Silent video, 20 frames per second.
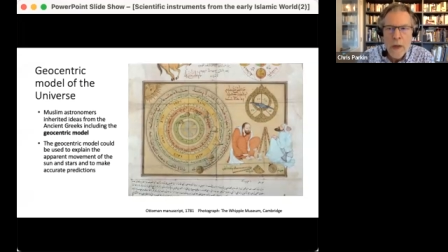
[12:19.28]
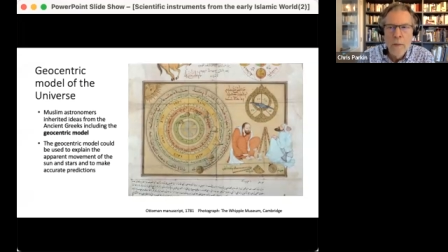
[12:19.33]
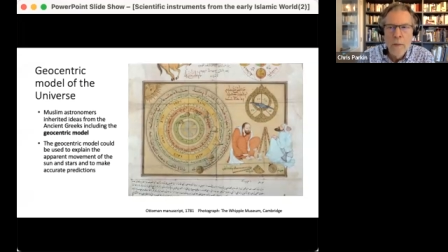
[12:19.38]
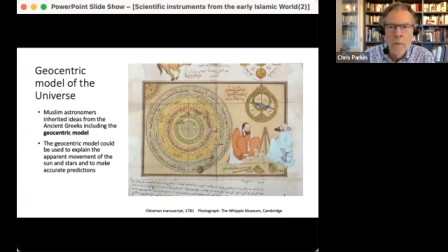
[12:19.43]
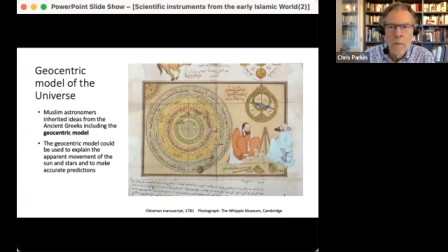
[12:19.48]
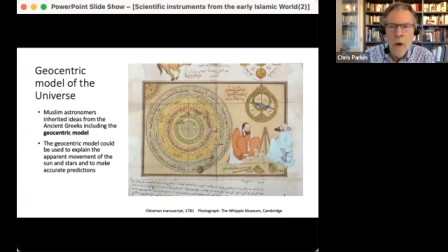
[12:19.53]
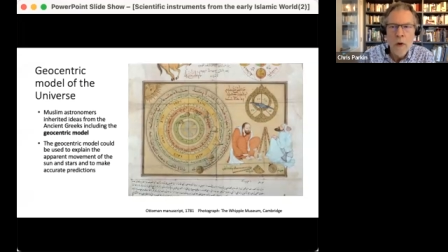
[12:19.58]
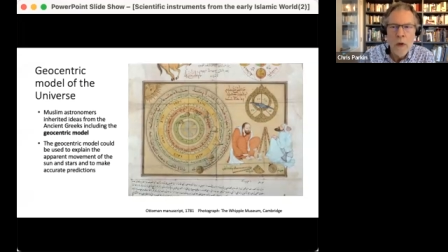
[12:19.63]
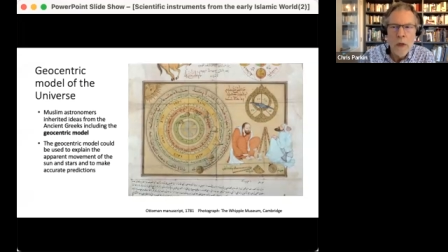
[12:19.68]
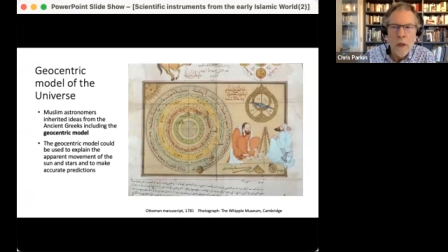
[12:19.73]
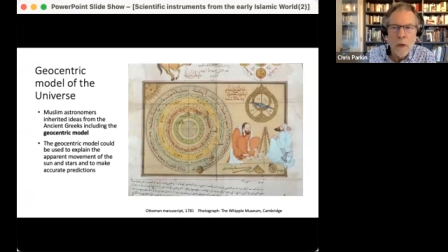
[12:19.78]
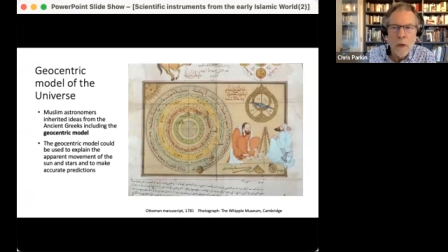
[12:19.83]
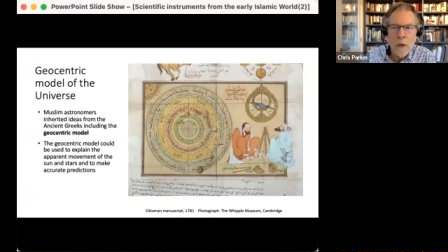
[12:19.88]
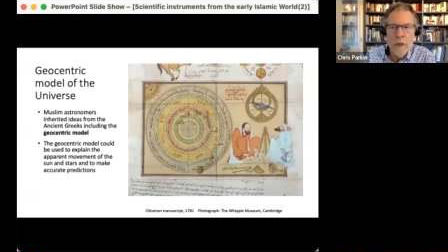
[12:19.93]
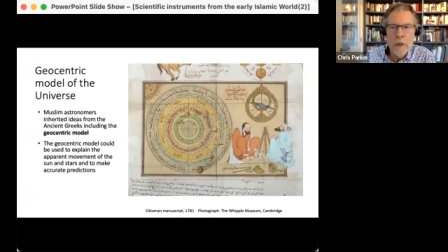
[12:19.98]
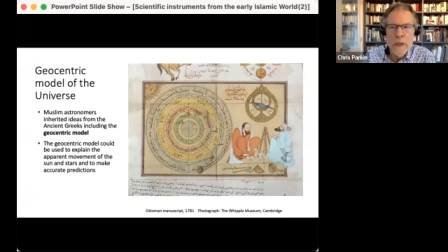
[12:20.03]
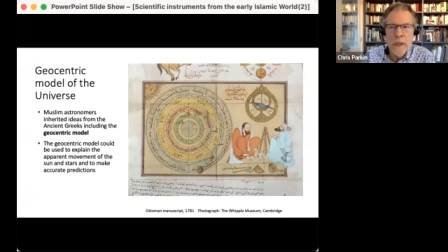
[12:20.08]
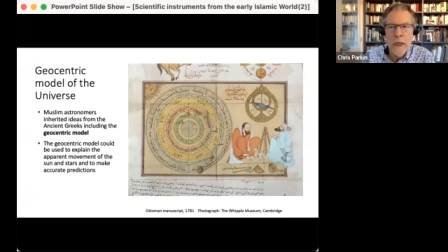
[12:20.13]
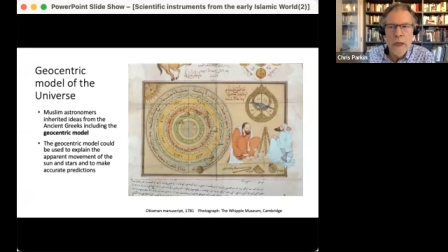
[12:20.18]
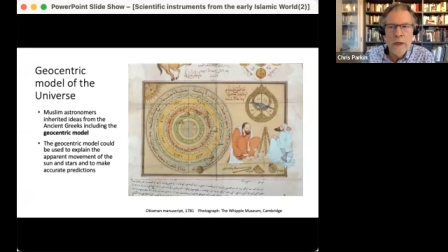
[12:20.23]
the model
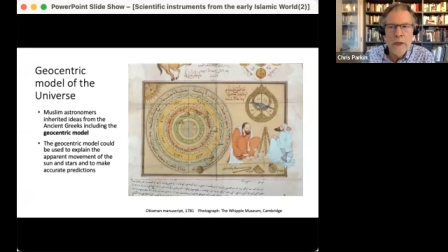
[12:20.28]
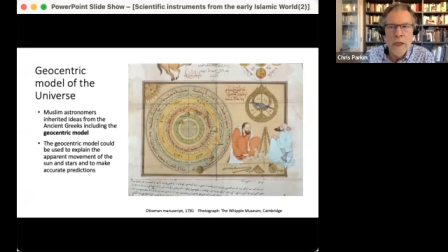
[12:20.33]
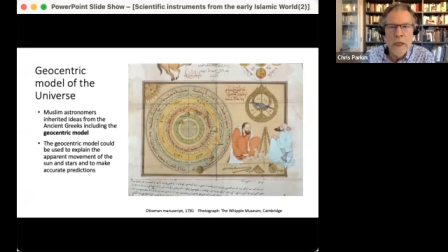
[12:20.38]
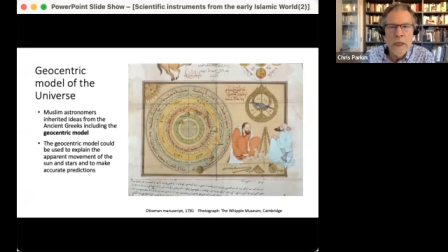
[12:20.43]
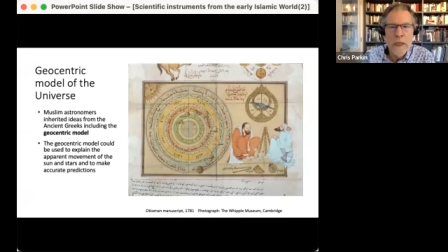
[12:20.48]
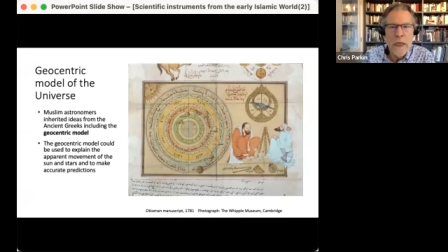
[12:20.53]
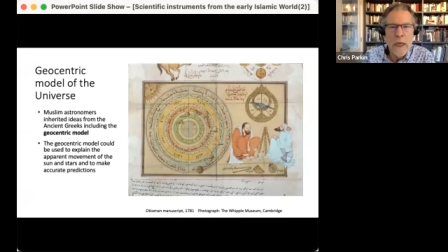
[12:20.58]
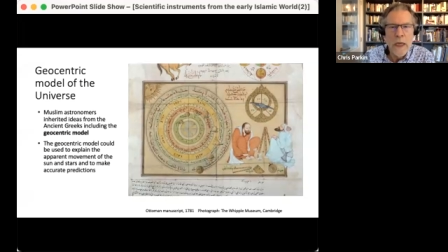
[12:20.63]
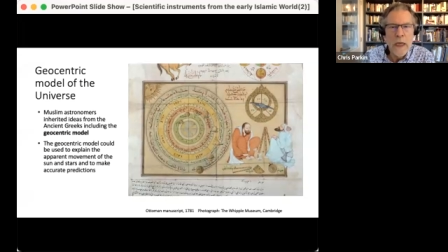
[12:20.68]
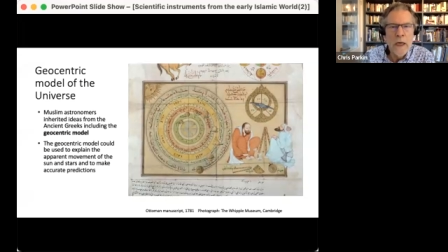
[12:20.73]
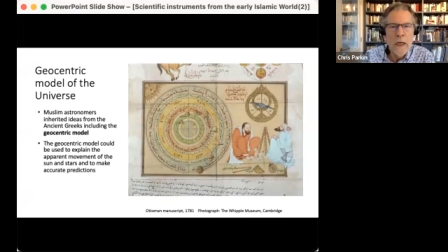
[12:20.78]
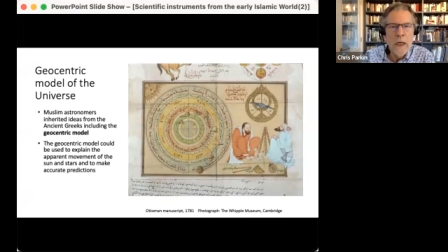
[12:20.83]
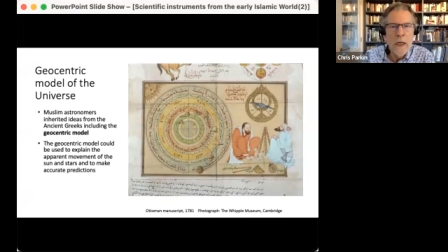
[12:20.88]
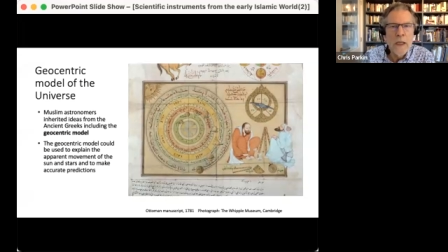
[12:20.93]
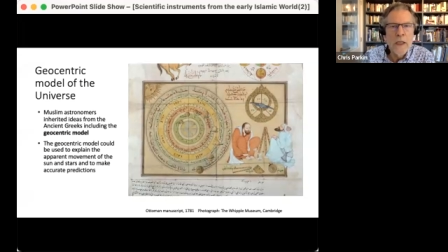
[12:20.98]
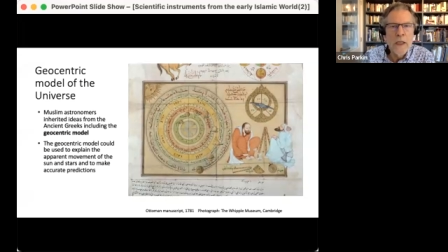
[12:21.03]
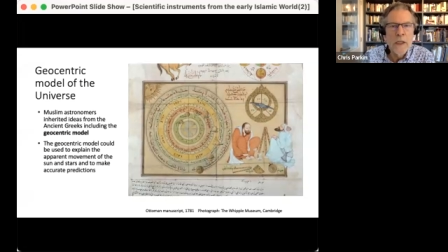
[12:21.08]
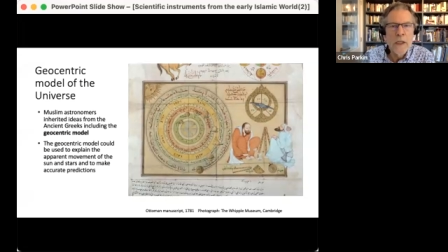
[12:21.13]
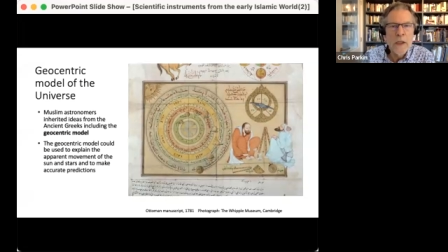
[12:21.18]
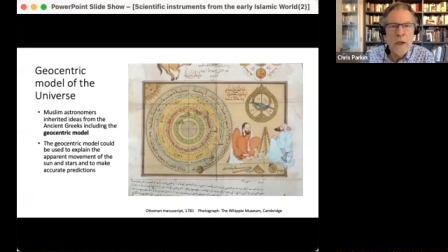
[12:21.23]
resulted in an
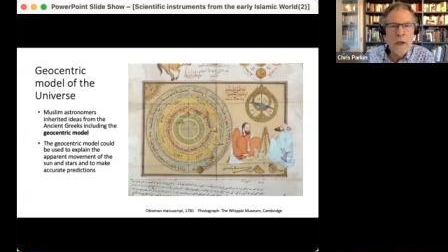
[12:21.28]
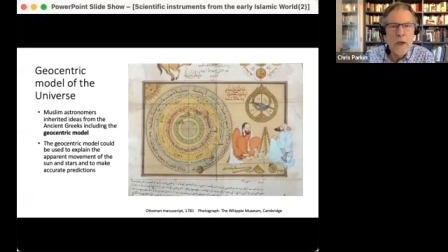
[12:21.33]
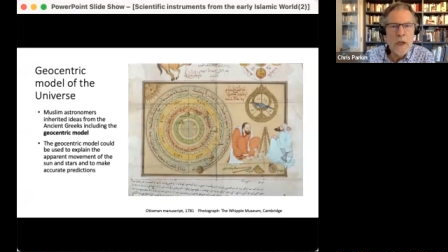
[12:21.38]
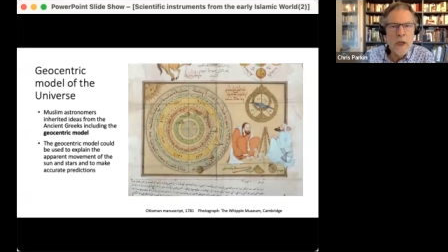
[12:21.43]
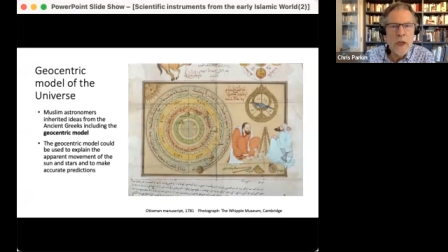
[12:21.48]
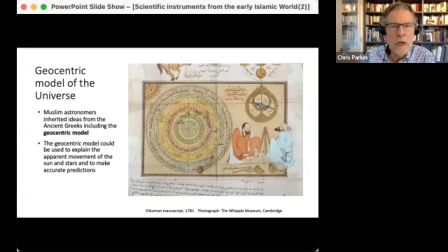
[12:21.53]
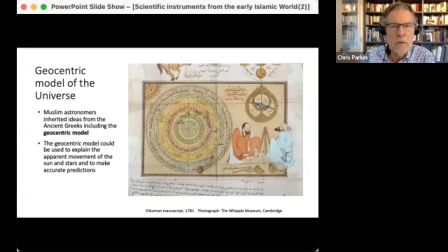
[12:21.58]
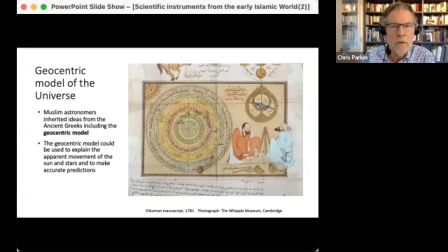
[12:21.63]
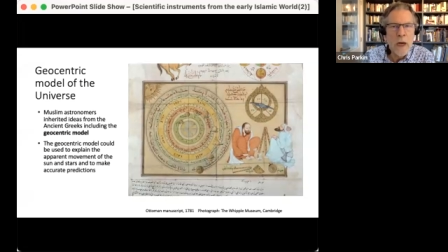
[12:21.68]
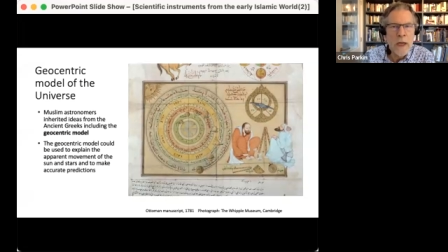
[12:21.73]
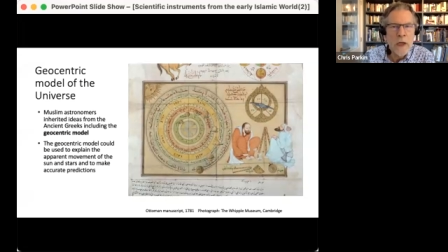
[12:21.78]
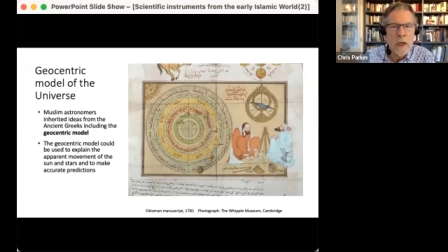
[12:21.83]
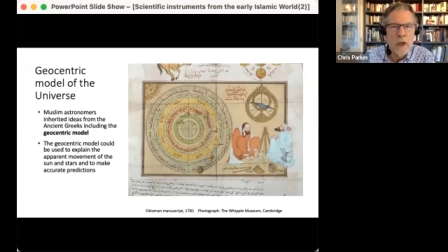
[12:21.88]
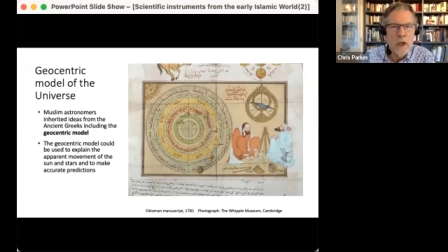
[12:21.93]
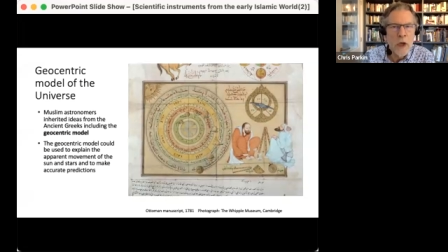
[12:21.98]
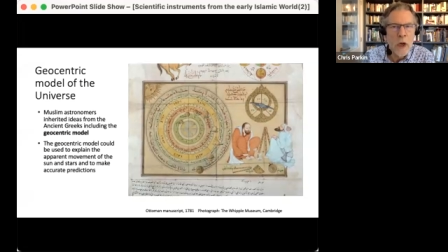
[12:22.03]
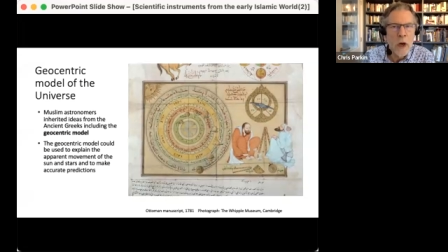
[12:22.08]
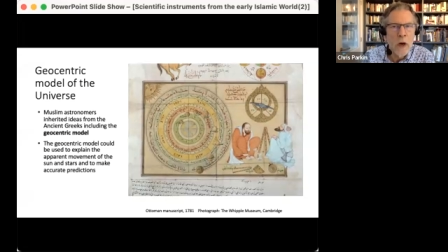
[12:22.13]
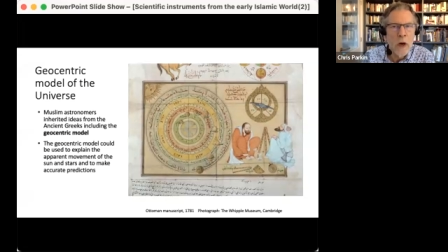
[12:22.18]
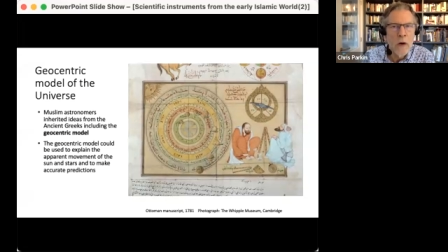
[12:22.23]
astonishing
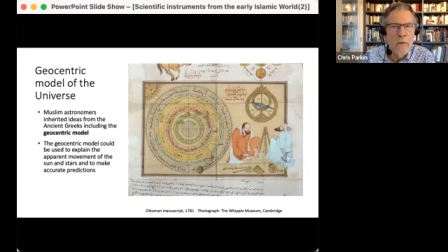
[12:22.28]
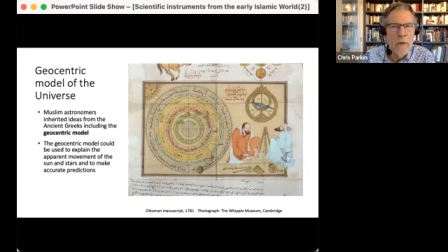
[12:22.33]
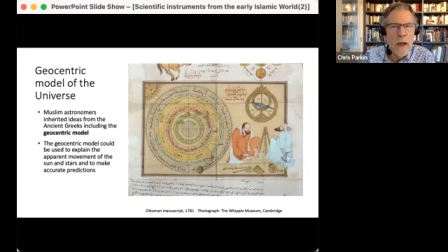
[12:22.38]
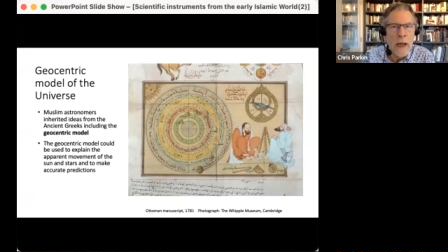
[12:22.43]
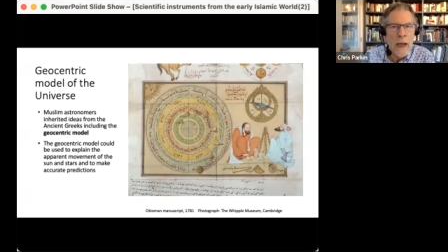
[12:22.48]
range of